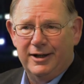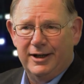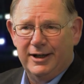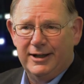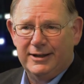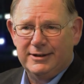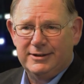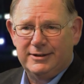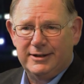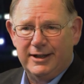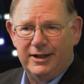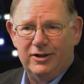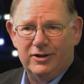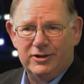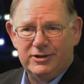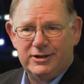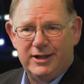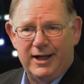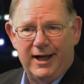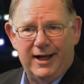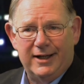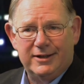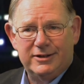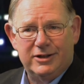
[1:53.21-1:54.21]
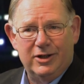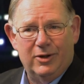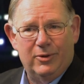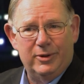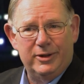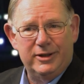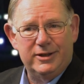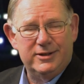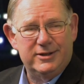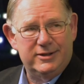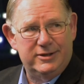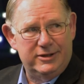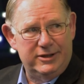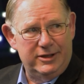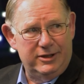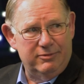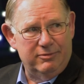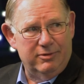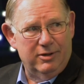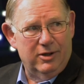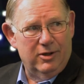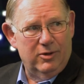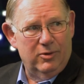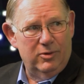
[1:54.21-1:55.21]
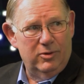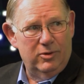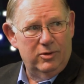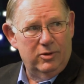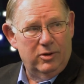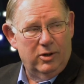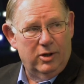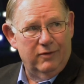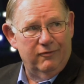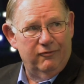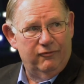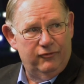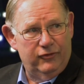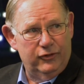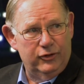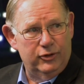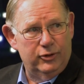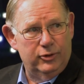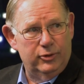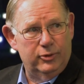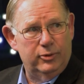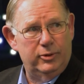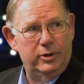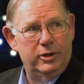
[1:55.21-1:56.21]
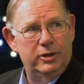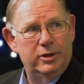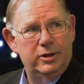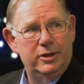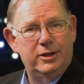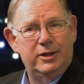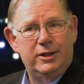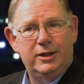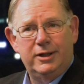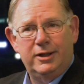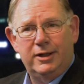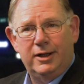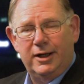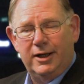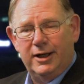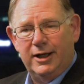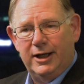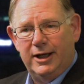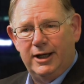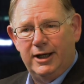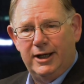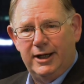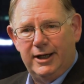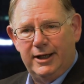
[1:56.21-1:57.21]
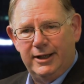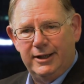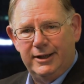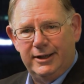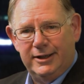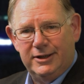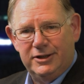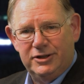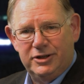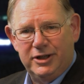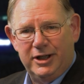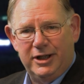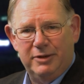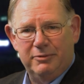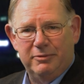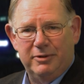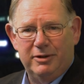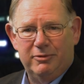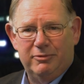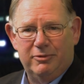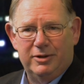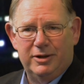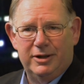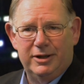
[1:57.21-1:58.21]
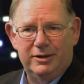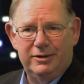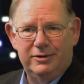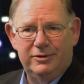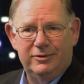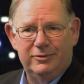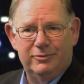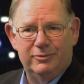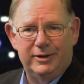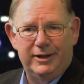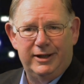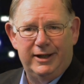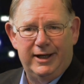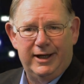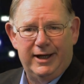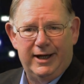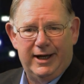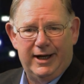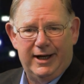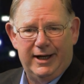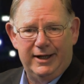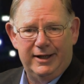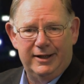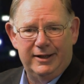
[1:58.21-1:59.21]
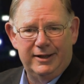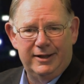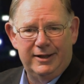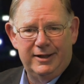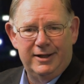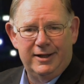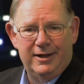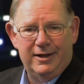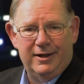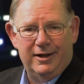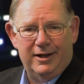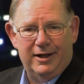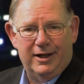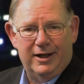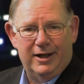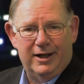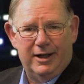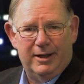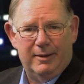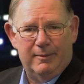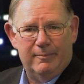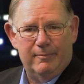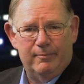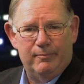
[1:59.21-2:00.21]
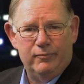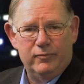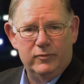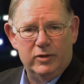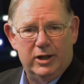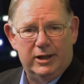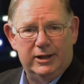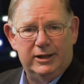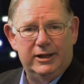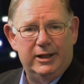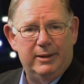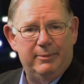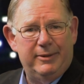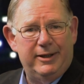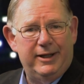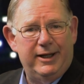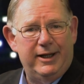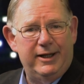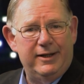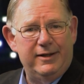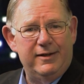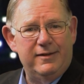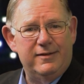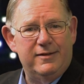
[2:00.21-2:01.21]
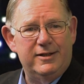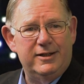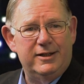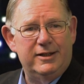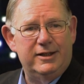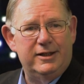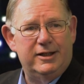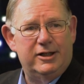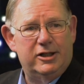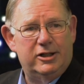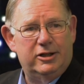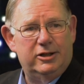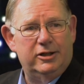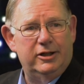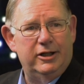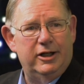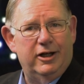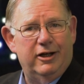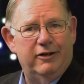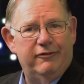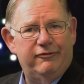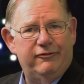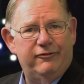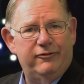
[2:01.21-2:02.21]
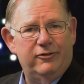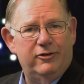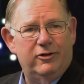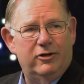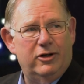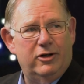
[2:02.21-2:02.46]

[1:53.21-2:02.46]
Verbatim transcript: uh, sales tax going to zero on food uh, in January 1. We had um, eliminating the cliff